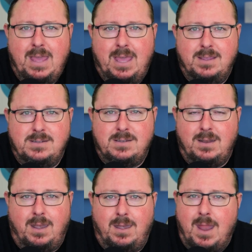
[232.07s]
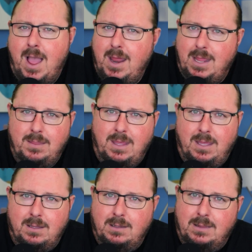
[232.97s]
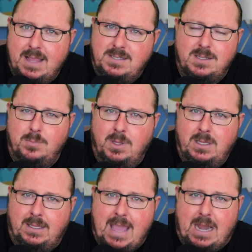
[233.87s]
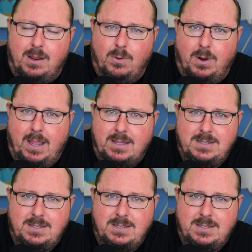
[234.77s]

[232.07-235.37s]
is not in the less than a million category.